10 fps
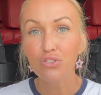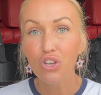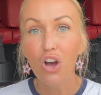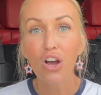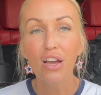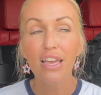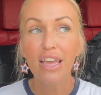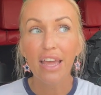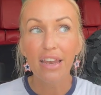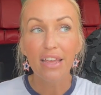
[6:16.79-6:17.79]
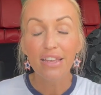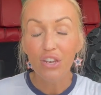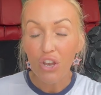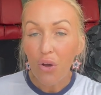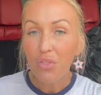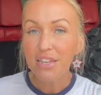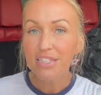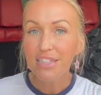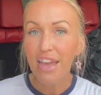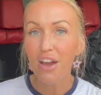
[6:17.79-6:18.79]
dog can know that
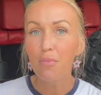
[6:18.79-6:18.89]
it's there,